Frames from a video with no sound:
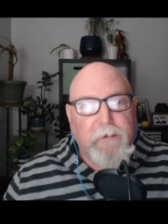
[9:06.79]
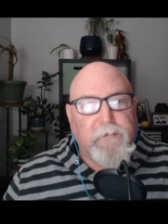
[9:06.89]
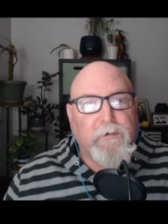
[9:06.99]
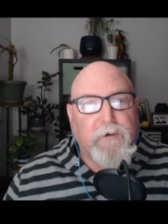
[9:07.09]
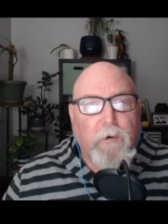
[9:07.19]

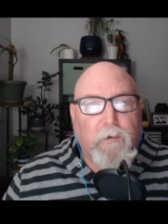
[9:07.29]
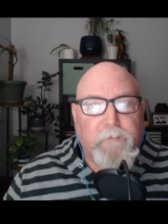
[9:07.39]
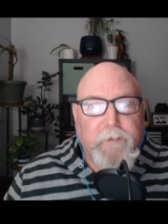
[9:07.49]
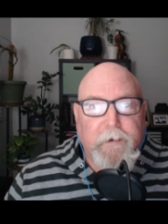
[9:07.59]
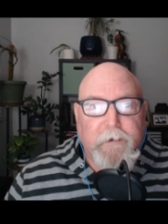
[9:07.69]
So go
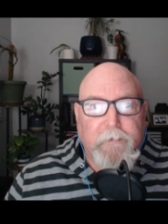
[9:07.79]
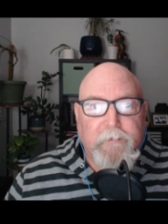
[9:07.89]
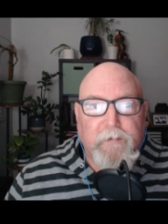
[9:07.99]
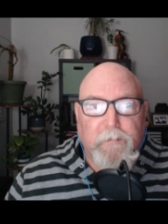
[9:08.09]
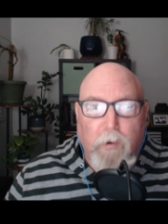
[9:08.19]
over there,
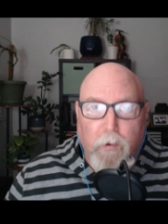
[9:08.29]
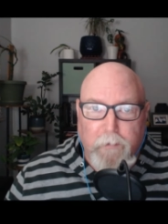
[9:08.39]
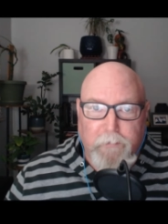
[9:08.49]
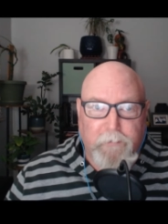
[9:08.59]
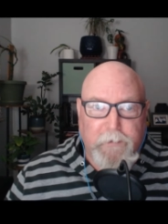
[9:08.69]

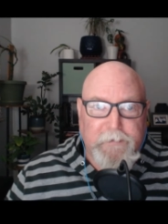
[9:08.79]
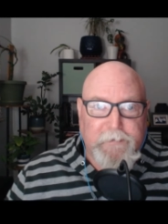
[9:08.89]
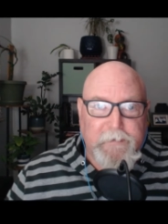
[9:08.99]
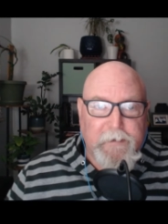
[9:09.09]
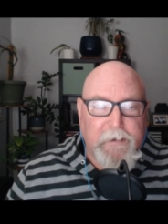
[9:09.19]
support
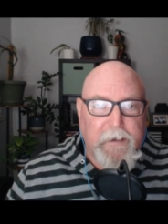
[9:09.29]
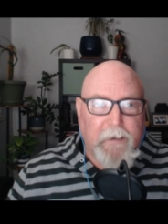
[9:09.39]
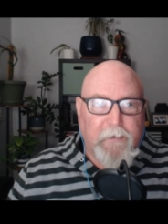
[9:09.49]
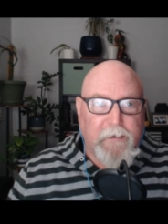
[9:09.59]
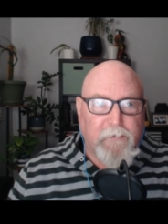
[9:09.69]
Chris
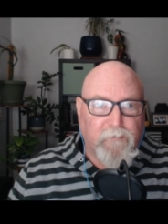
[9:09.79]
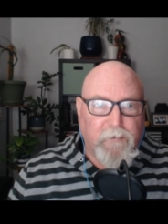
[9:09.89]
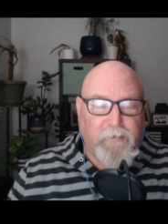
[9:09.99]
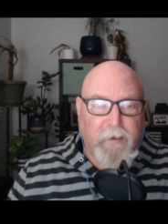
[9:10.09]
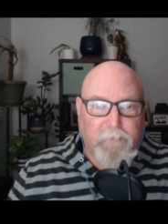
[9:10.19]
and the
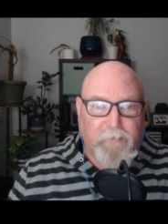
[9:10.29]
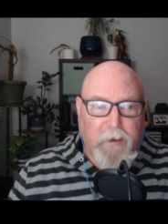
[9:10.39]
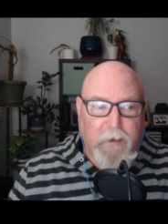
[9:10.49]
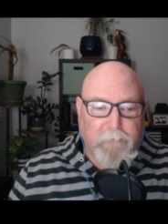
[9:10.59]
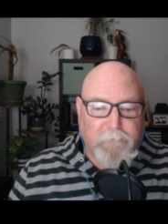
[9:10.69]
History Chap
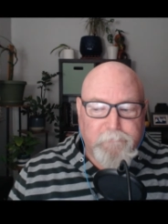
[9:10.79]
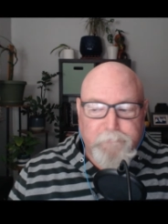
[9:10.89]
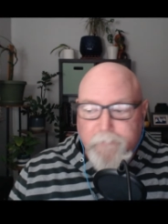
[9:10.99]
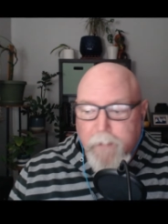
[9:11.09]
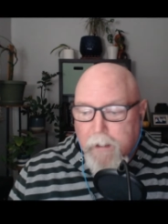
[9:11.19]
channel.
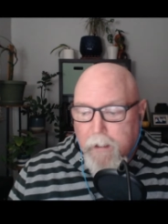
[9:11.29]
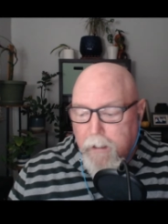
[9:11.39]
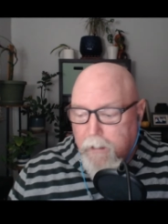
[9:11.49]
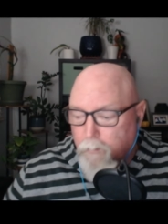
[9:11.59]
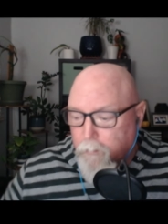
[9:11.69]

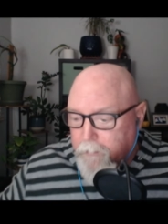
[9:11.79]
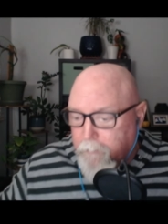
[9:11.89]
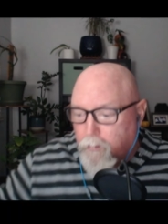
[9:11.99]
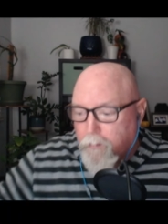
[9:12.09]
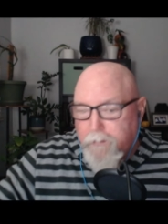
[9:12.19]
Uh, really
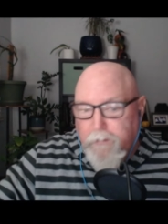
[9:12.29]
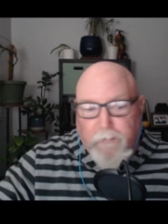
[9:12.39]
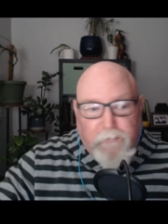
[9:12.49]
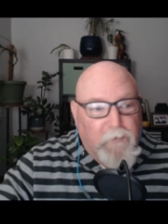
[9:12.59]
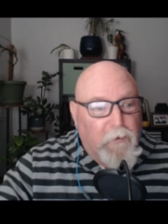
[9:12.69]
important you
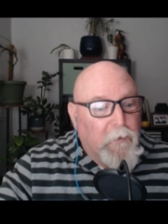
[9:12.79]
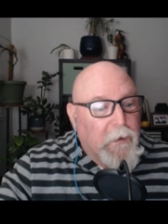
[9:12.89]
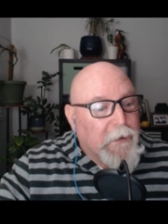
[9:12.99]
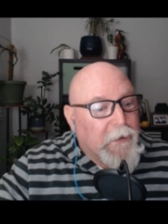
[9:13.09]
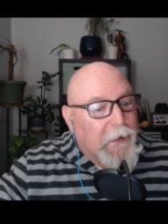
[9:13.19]
do so.
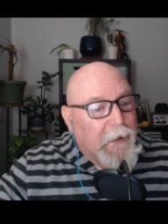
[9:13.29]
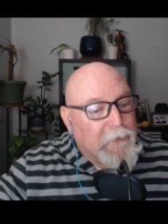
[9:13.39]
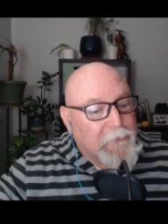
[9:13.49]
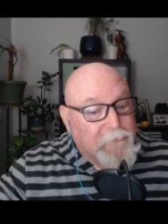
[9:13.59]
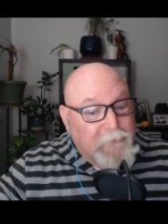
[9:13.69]

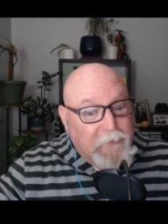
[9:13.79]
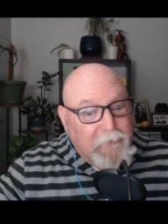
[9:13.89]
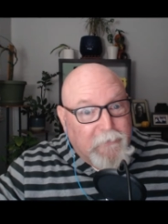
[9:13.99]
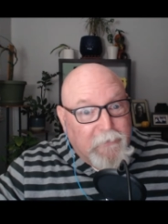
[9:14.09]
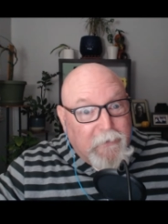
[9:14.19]
Uh, let's get
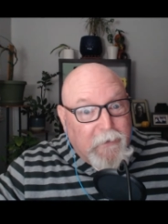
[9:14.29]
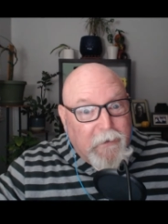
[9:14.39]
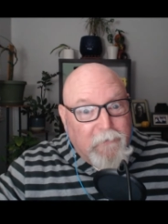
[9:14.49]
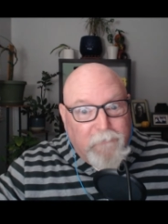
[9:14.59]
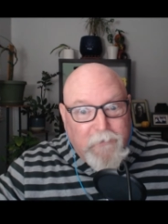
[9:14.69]
into
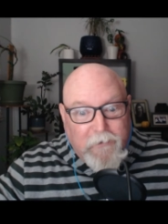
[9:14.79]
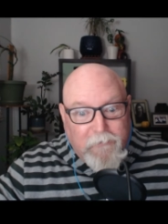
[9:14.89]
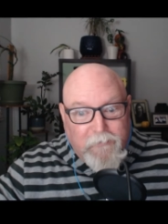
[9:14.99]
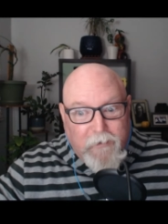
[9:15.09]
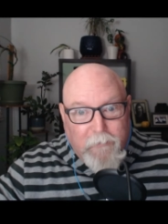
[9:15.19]
today's
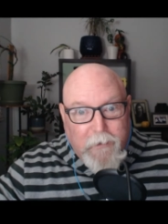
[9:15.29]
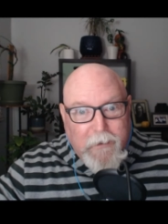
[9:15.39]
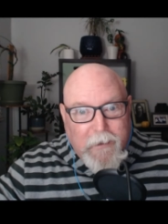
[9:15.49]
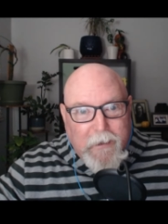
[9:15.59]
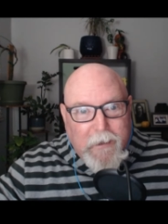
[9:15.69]
video, shall we?